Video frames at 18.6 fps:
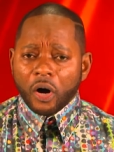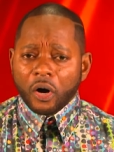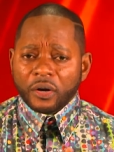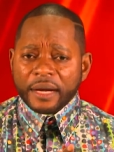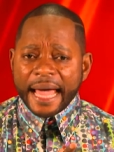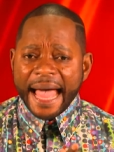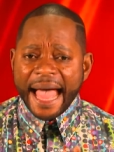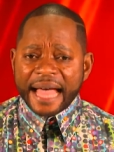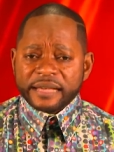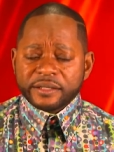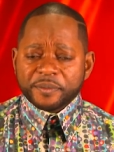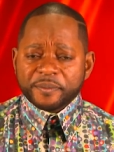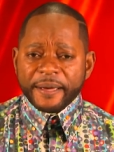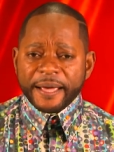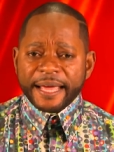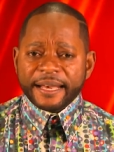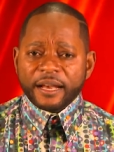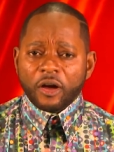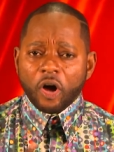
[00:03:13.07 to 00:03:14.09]
own
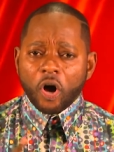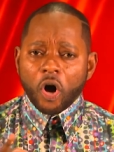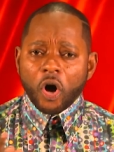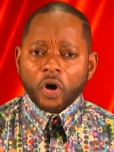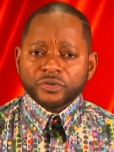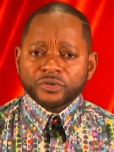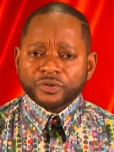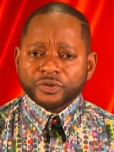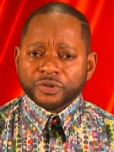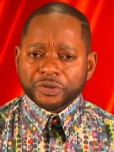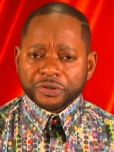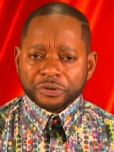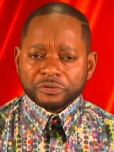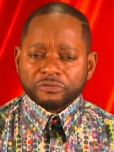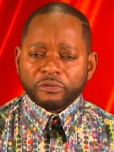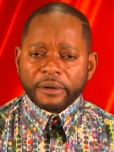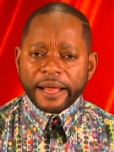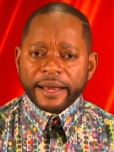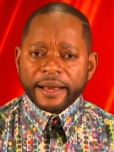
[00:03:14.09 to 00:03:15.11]
husband, own
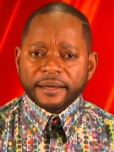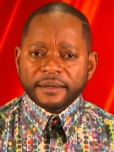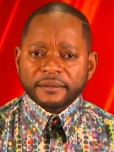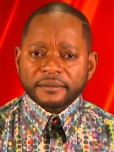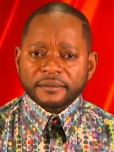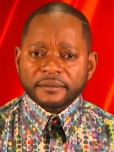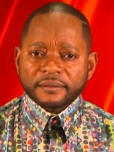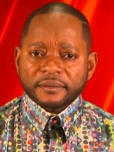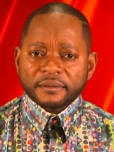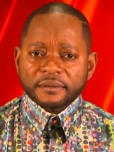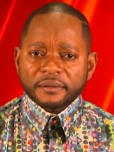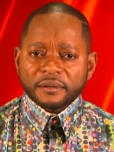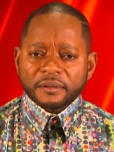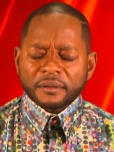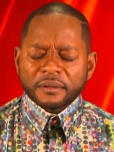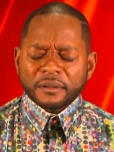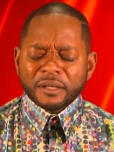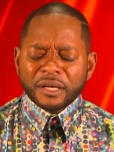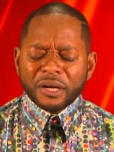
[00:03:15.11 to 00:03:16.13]
children.
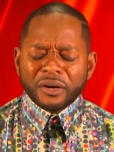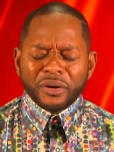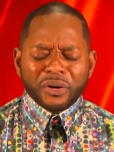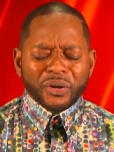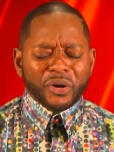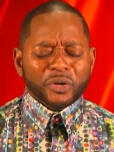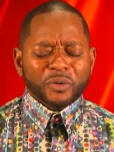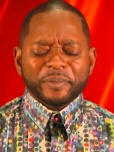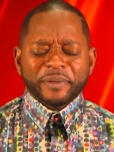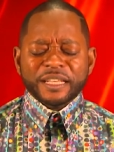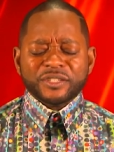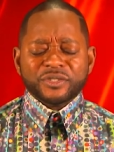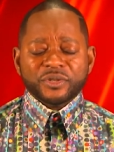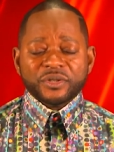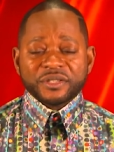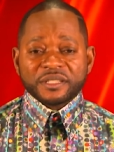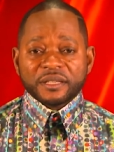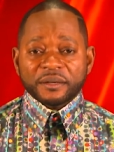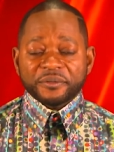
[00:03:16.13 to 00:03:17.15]
Lord, please
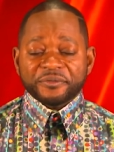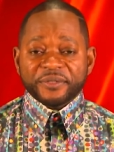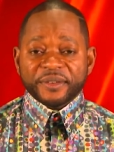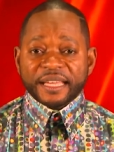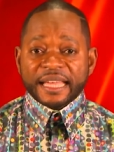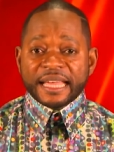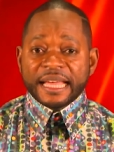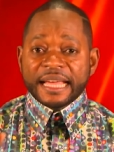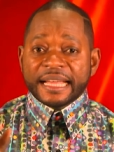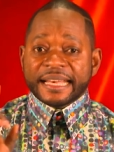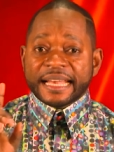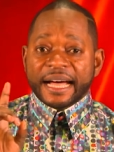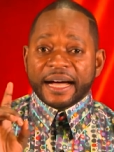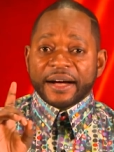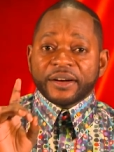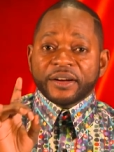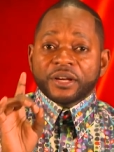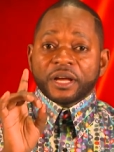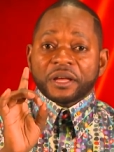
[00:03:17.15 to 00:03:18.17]
do something.
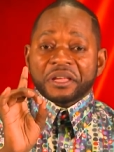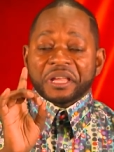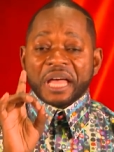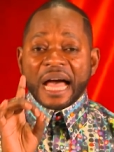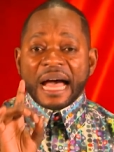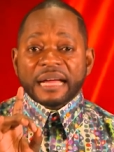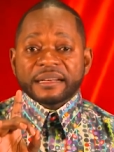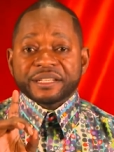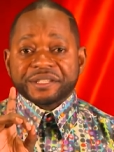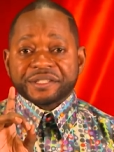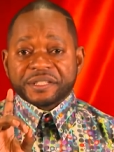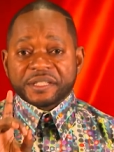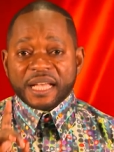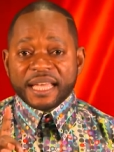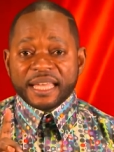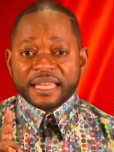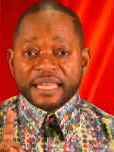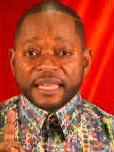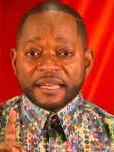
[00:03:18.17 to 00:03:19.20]
Now, God is
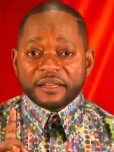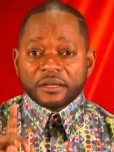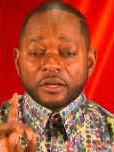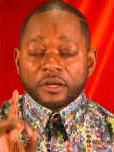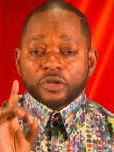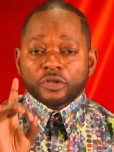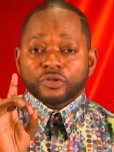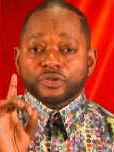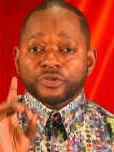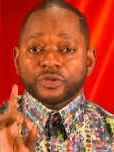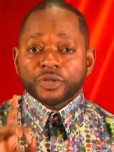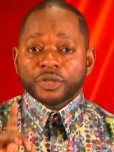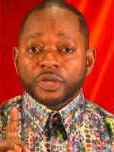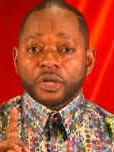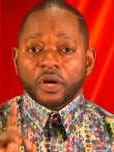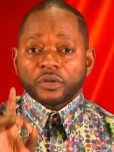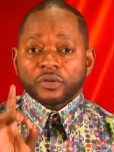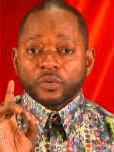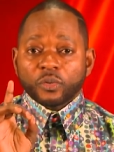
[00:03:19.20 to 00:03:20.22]
saying, do
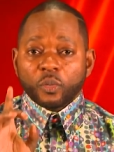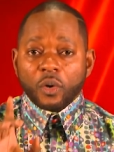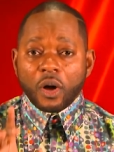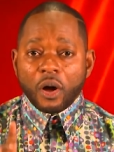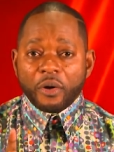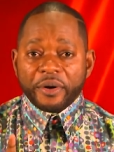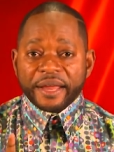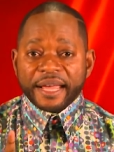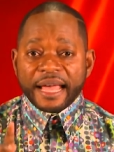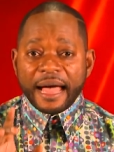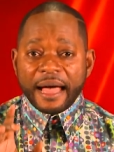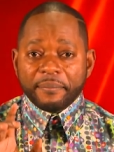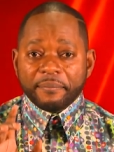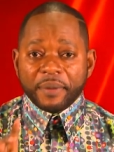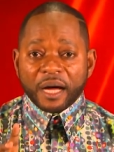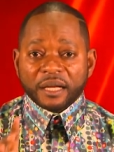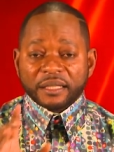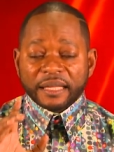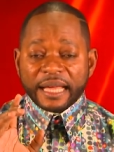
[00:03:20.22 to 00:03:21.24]
not worry
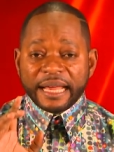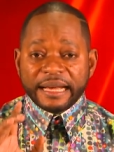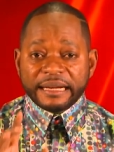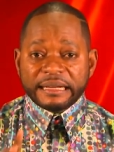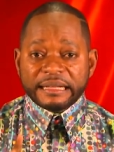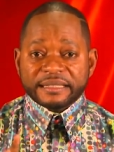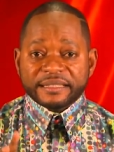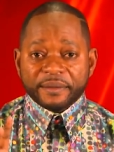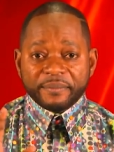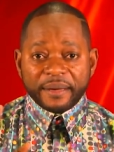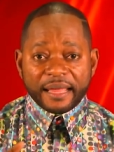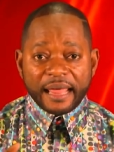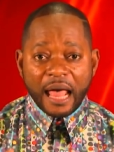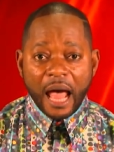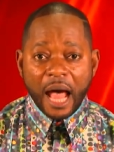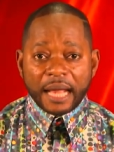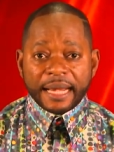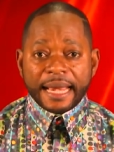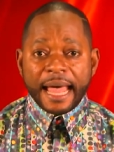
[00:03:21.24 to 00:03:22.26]
about Elizabeth
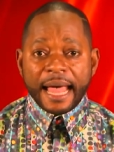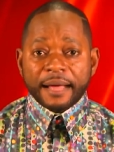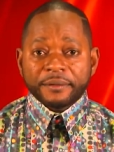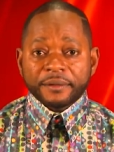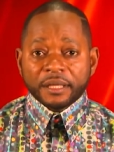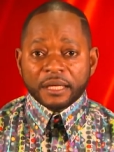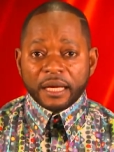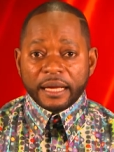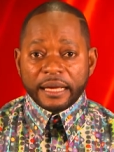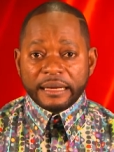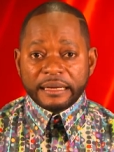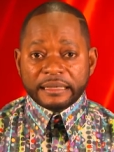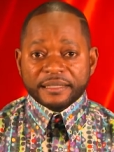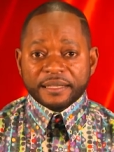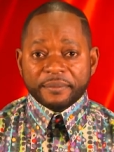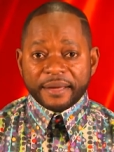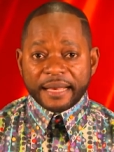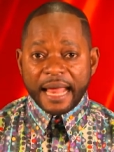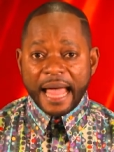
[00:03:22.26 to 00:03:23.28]
Hannah.
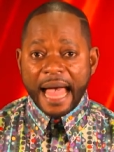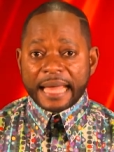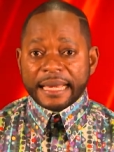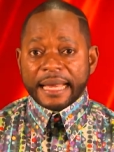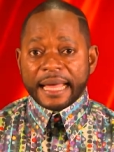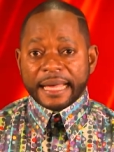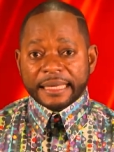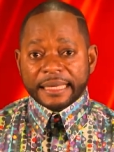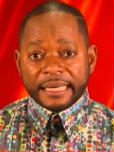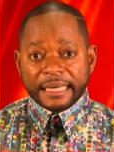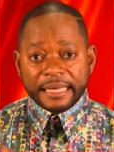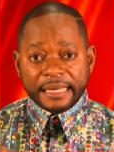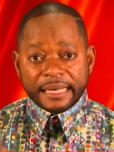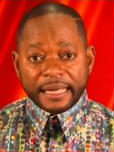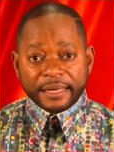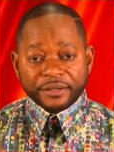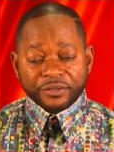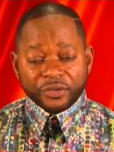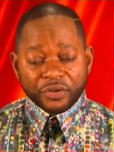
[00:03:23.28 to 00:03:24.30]
Elizabeth Hannah in
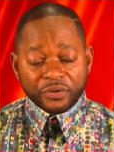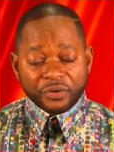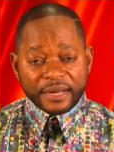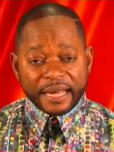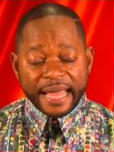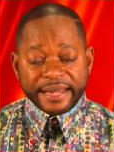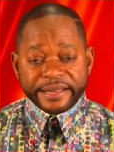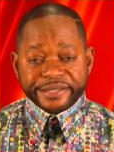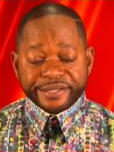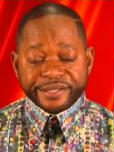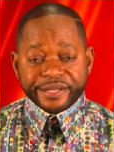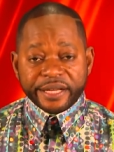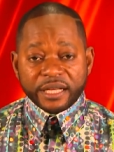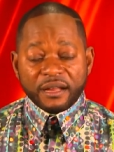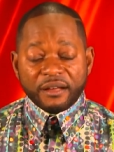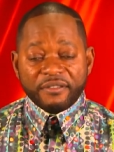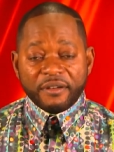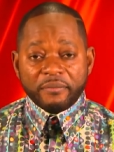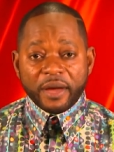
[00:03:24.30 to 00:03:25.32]
the United
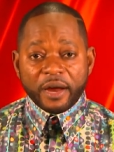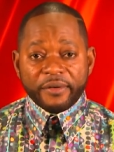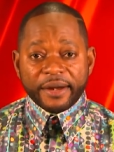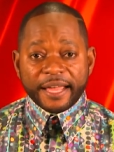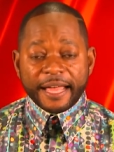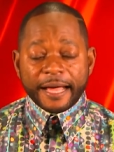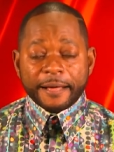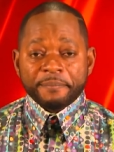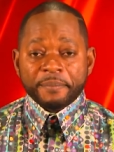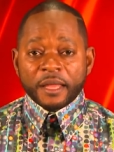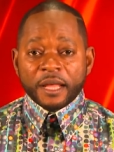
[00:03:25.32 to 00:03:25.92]
States of America,